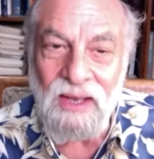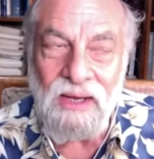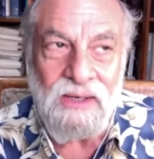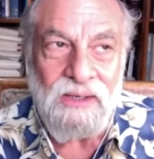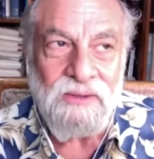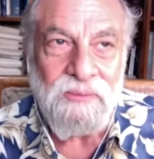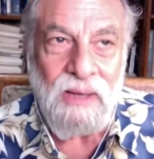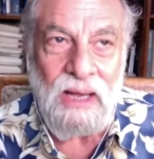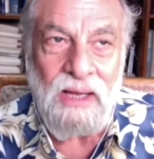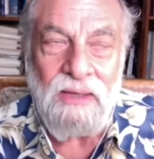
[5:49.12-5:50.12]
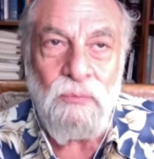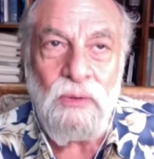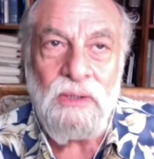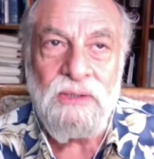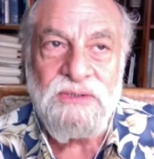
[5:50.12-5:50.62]
I
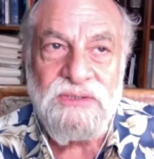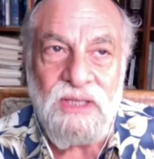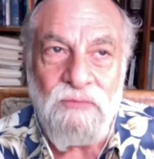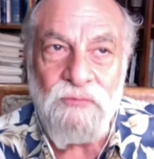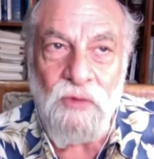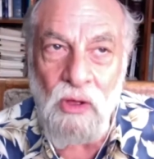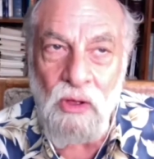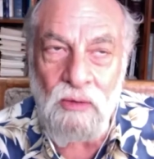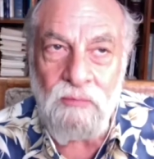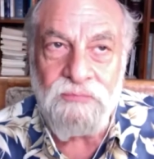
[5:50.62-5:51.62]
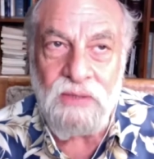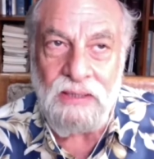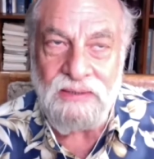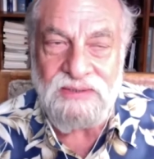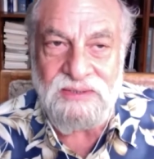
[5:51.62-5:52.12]
was involved
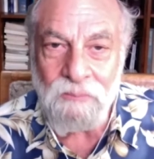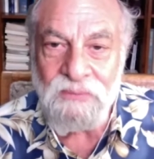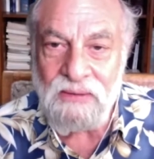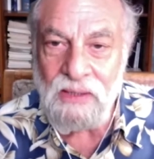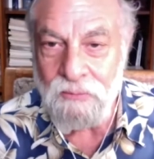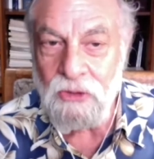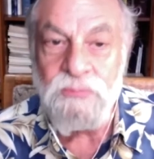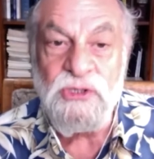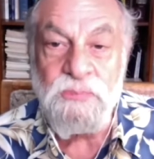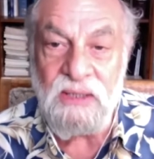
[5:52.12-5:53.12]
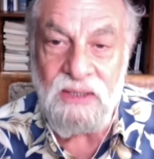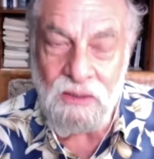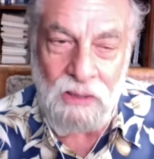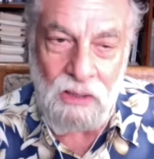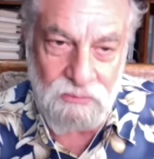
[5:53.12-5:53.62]
in something that I'm going to be speaking
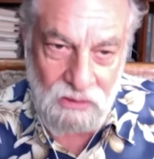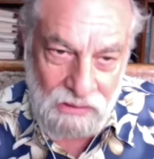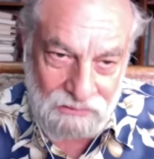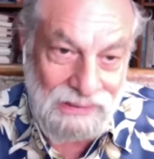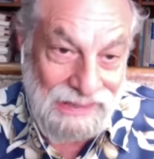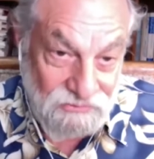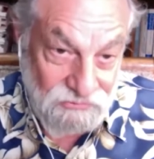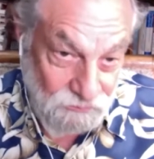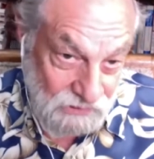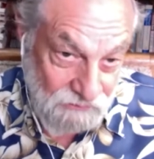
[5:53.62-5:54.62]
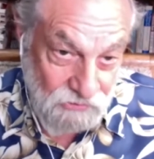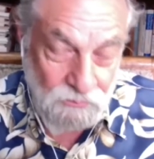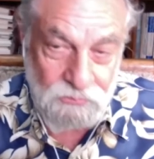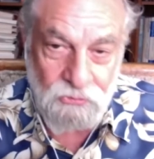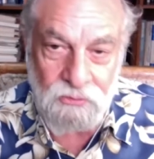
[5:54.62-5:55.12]
about at length when we have the
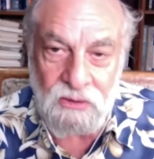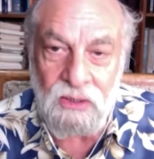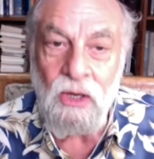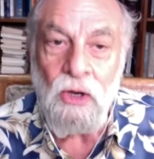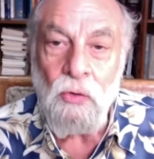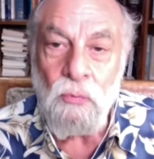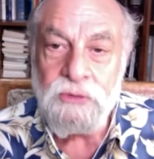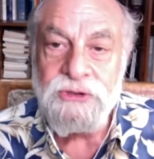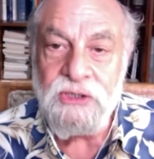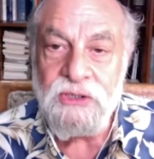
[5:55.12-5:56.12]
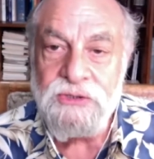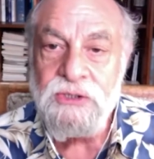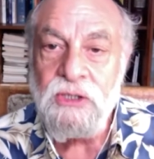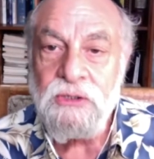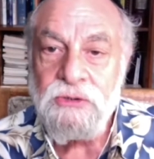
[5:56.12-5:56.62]
opportunity, which
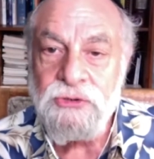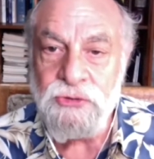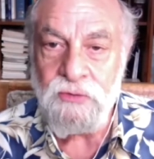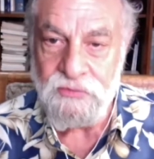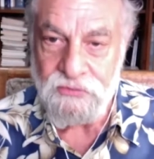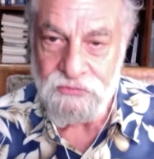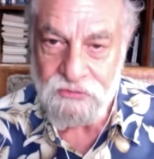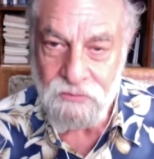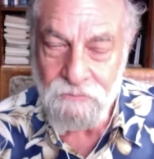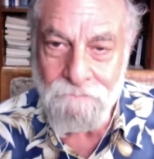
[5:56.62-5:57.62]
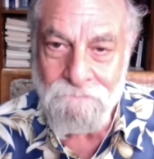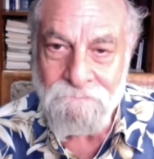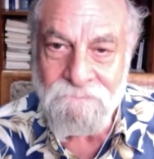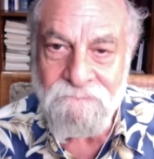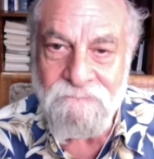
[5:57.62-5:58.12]
is service.
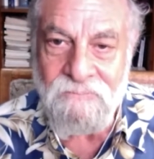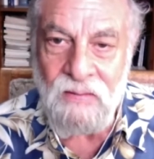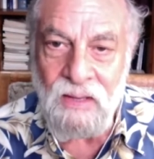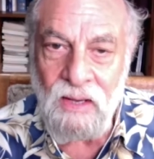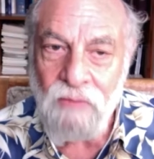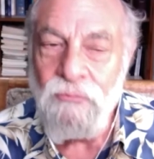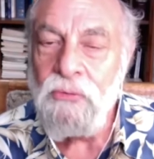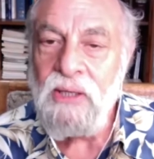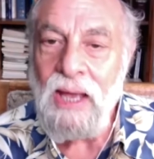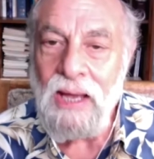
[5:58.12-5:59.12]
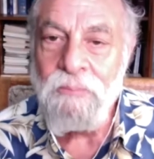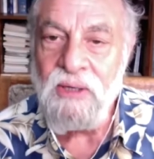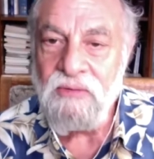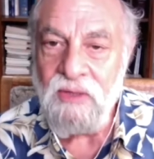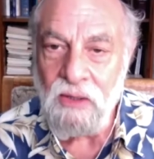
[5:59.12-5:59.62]
I'm really happy
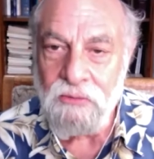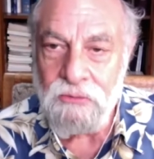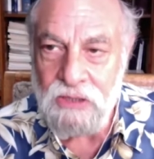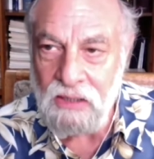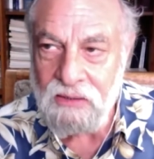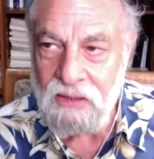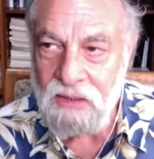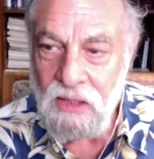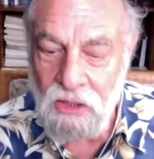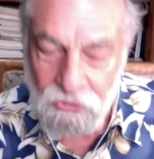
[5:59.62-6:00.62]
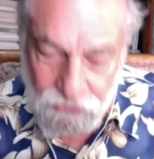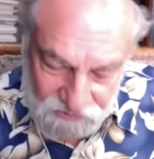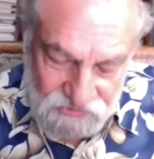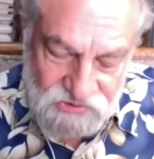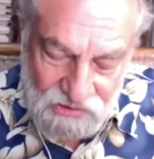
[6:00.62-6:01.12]
to tell you, Jackie, because when
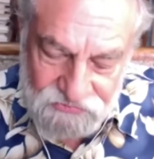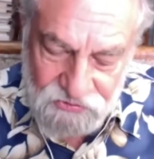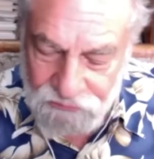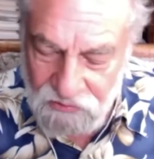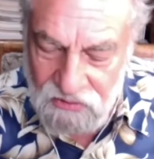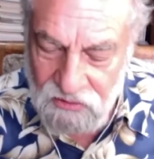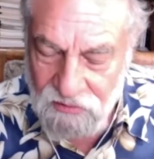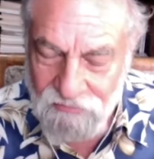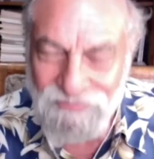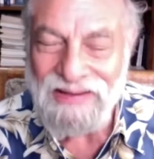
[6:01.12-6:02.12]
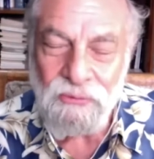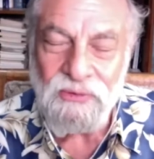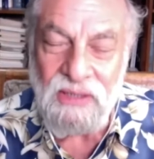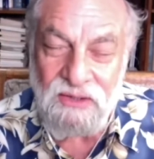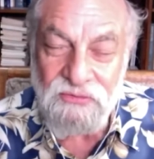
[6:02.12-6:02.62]
we discuss the 3 vital
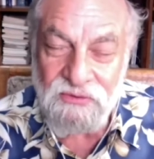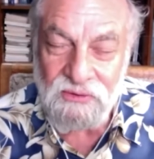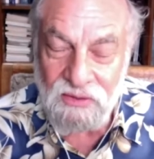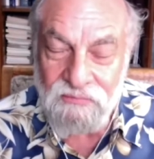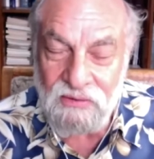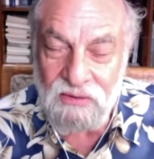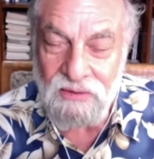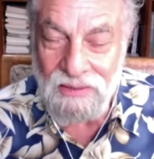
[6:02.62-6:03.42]
keys to living